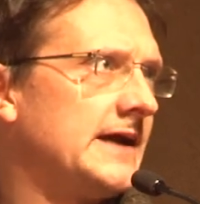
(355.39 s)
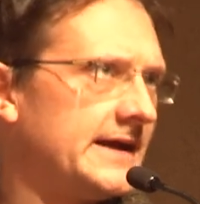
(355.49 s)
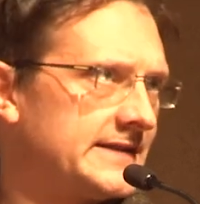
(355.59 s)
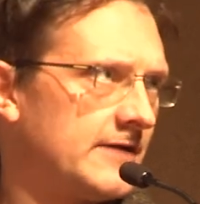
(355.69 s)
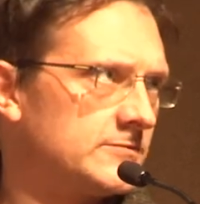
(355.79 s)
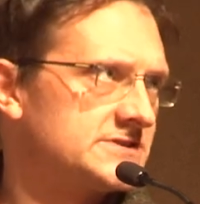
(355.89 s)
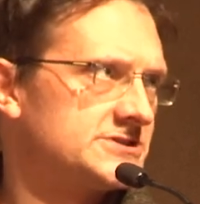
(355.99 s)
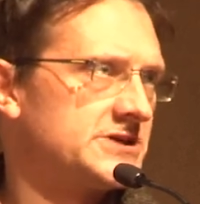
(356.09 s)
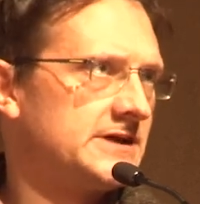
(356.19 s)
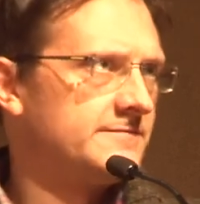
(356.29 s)
And that was
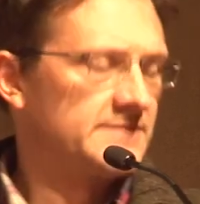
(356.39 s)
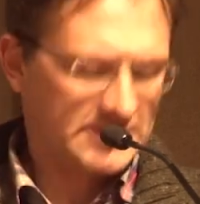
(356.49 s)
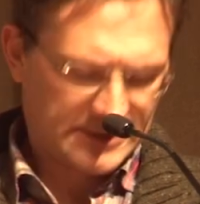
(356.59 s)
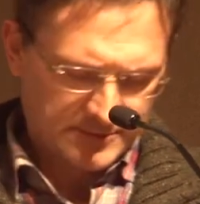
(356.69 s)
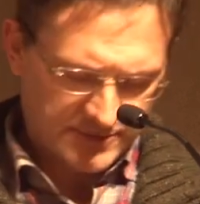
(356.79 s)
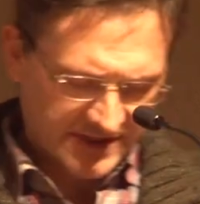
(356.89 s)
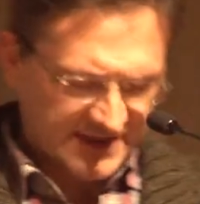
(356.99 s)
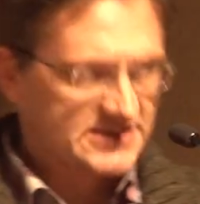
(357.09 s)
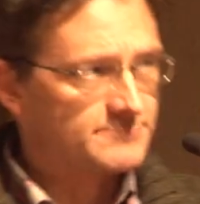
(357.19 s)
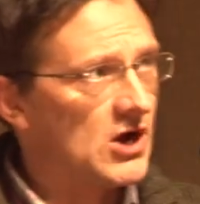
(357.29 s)
achieved by
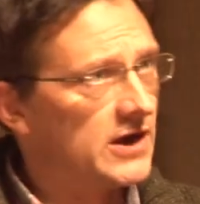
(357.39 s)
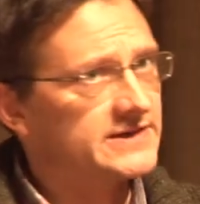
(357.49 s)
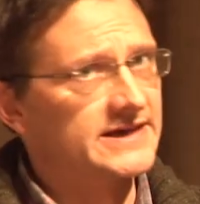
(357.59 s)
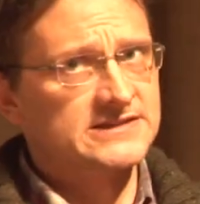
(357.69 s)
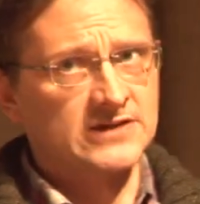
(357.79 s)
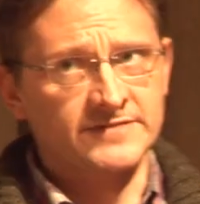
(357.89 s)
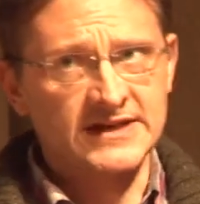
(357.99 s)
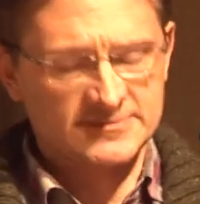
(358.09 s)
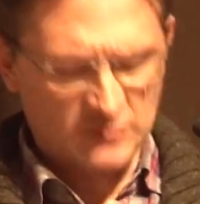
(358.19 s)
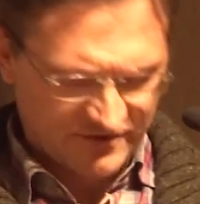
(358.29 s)
this politics of
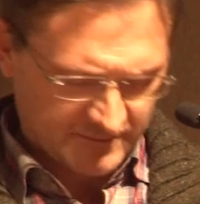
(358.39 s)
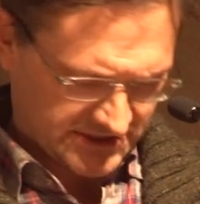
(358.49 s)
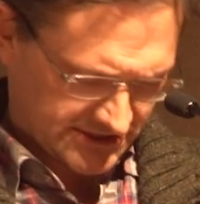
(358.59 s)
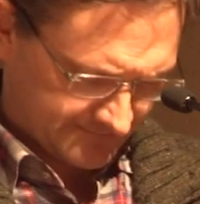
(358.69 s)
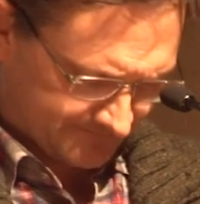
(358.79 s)
this movement.